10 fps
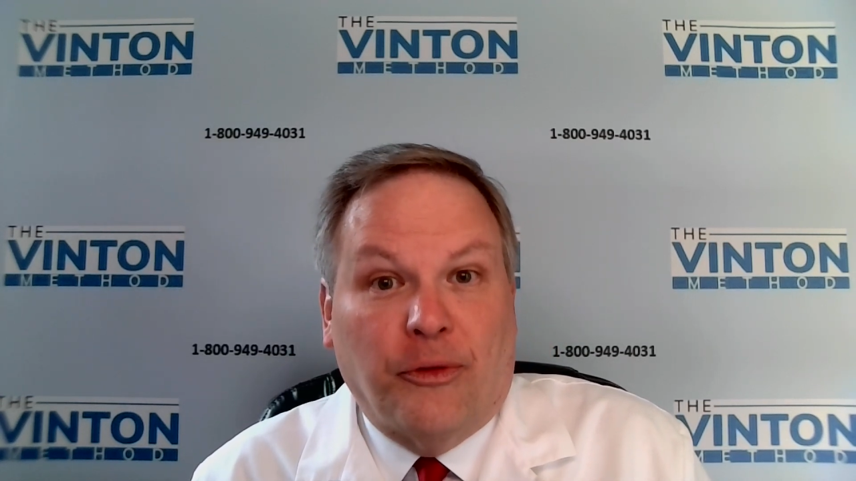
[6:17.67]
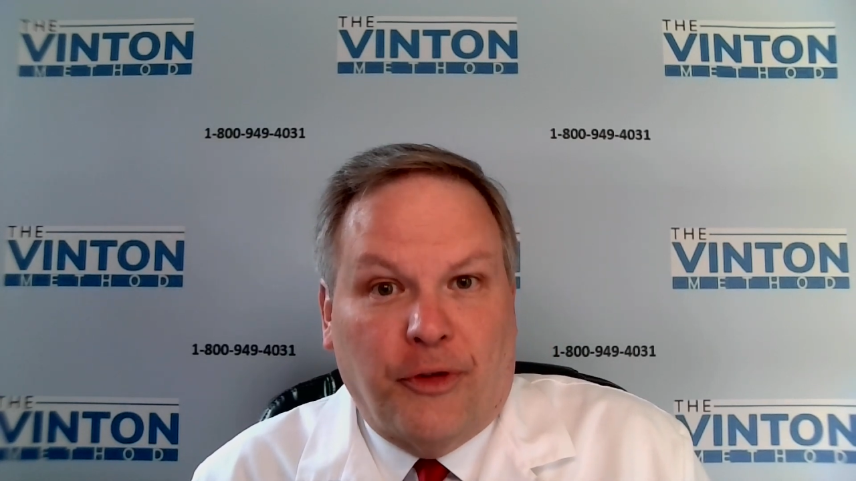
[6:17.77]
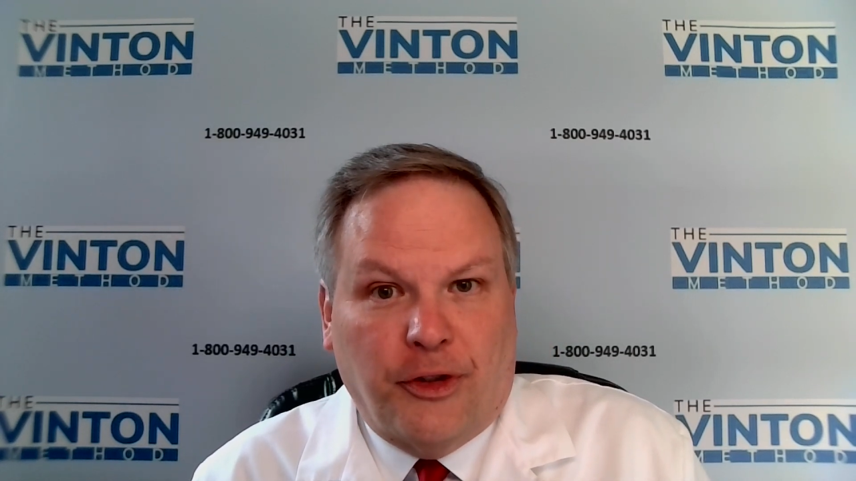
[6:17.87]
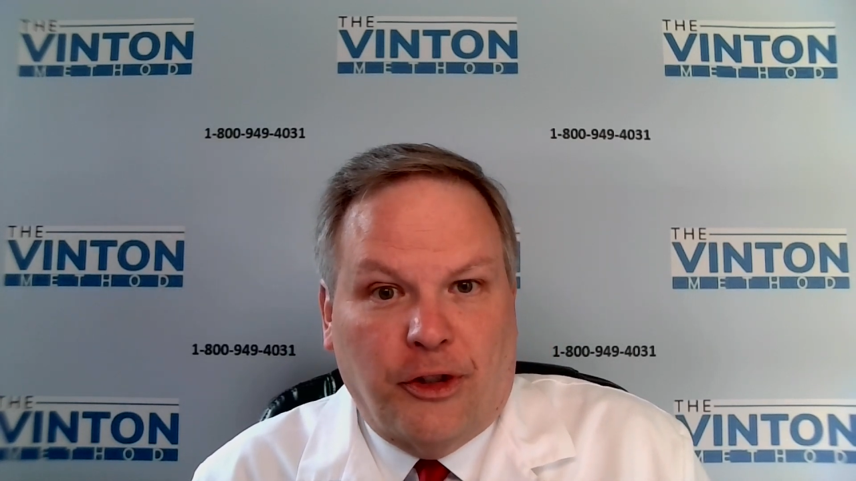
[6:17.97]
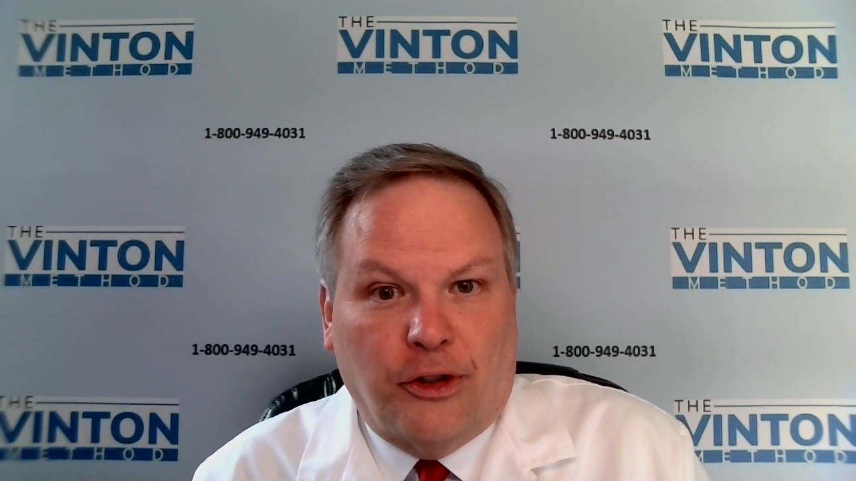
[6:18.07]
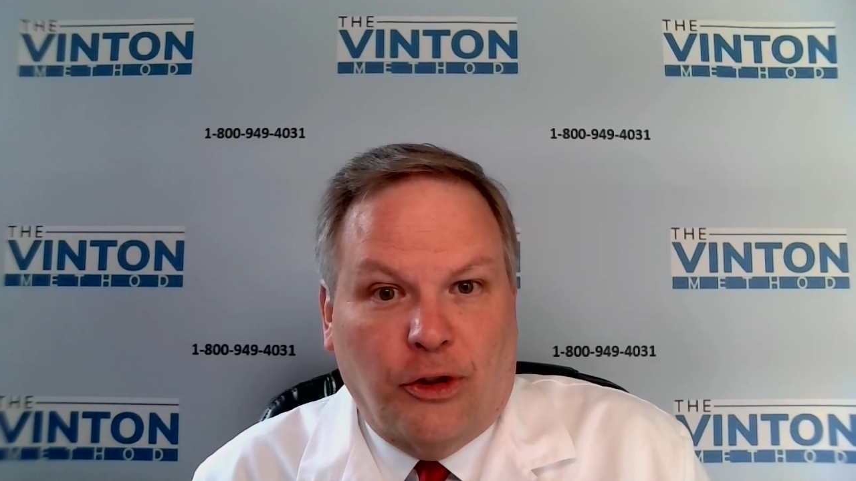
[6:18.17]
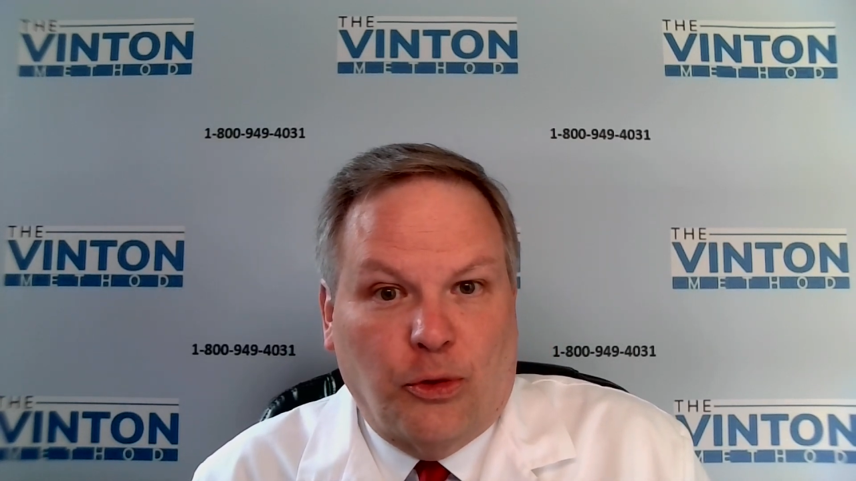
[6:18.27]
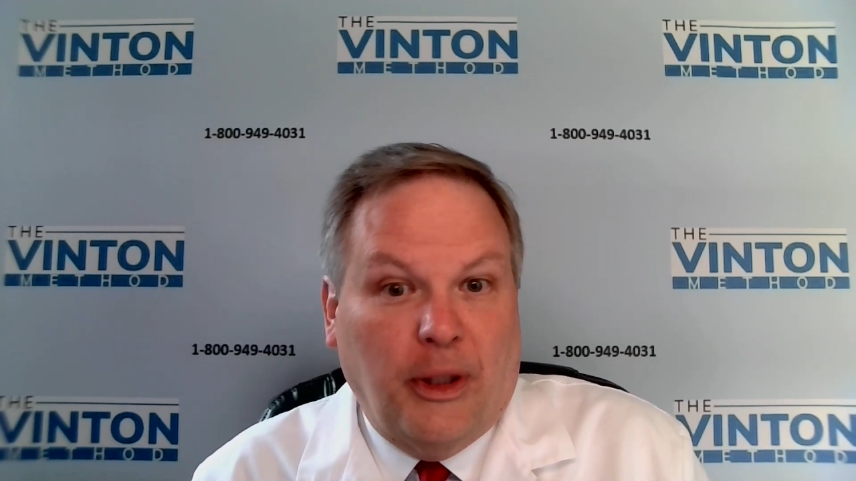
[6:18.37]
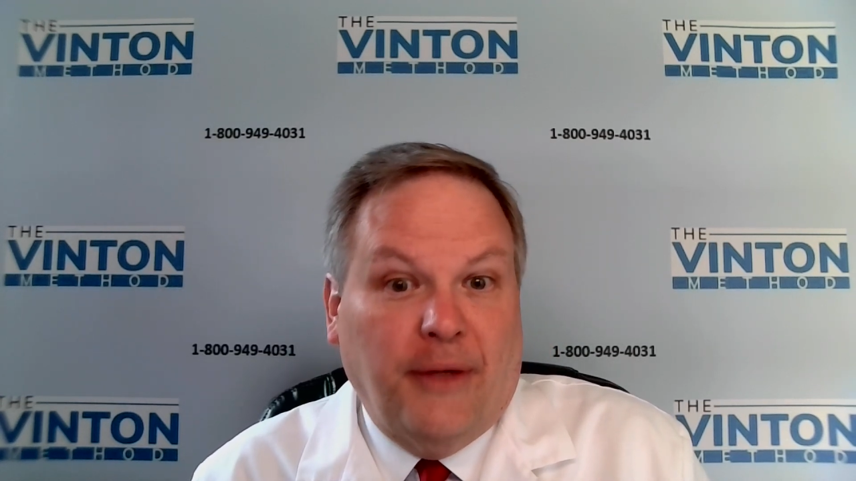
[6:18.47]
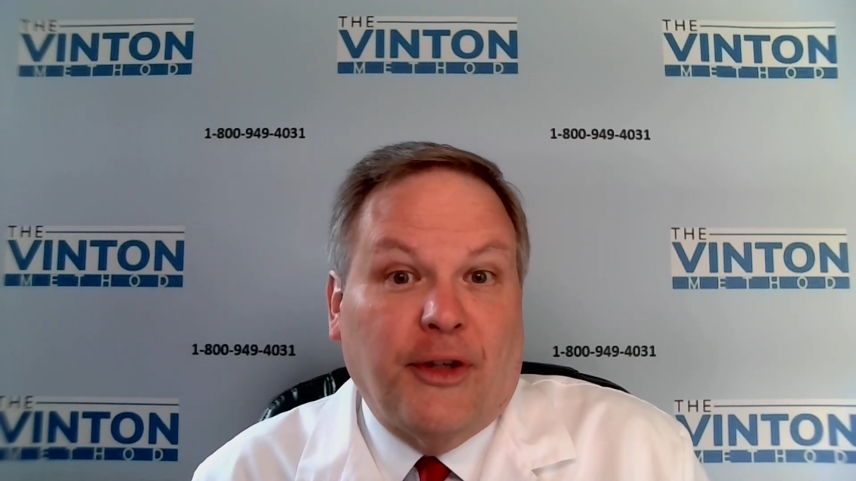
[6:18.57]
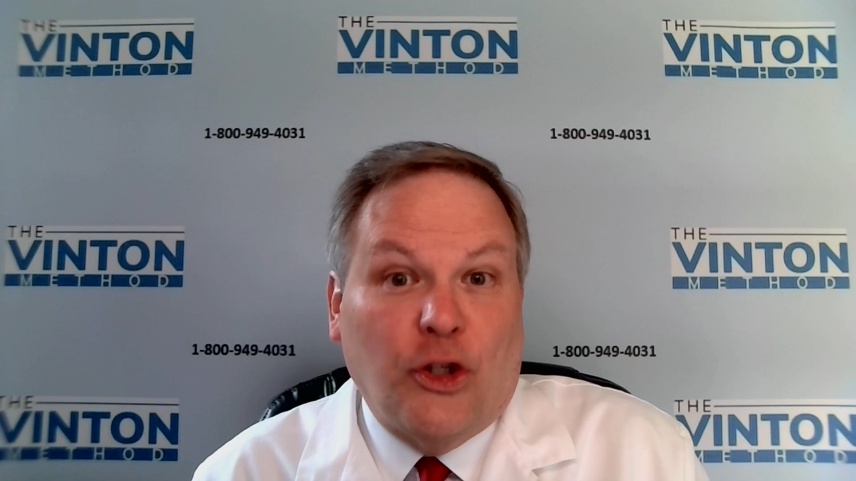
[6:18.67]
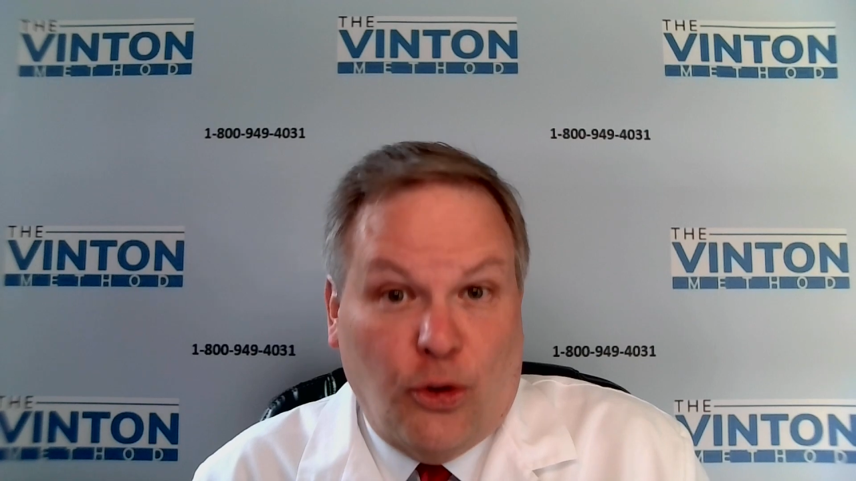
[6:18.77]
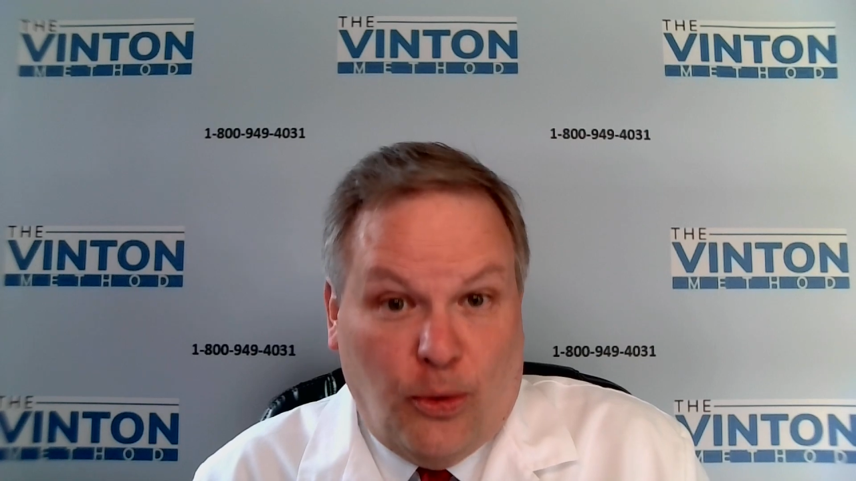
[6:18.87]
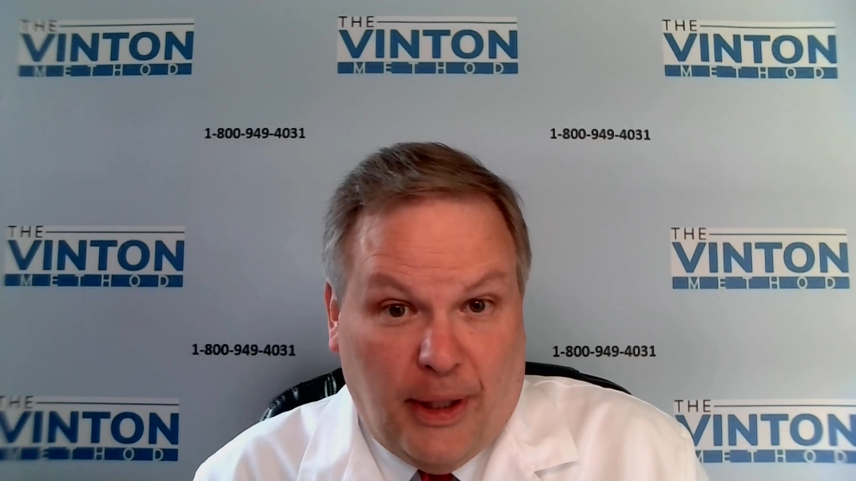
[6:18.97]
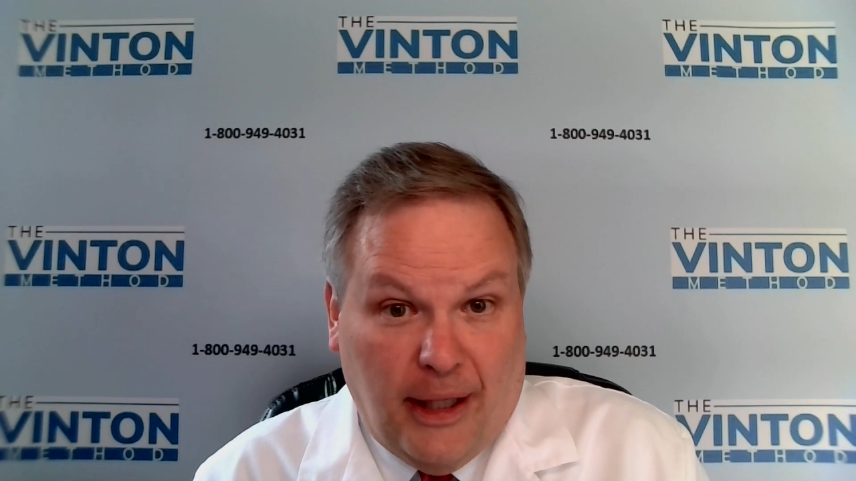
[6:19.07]
physicians would even
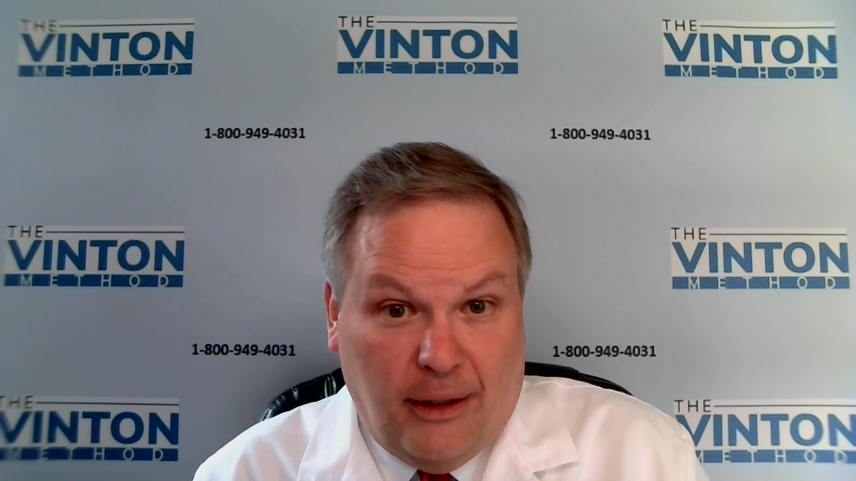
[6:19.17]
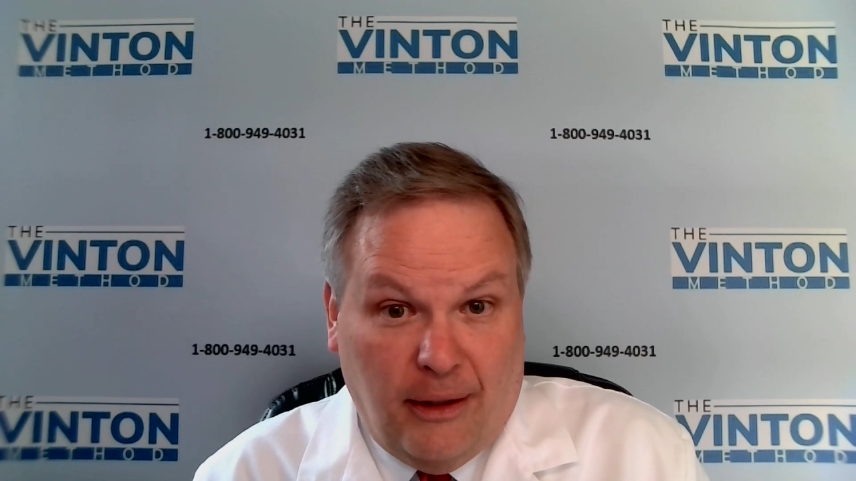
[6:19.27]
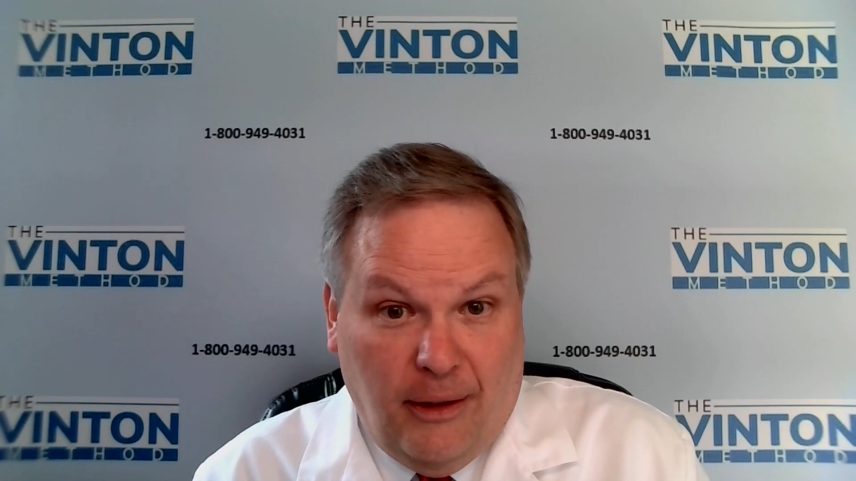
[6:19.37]
do that.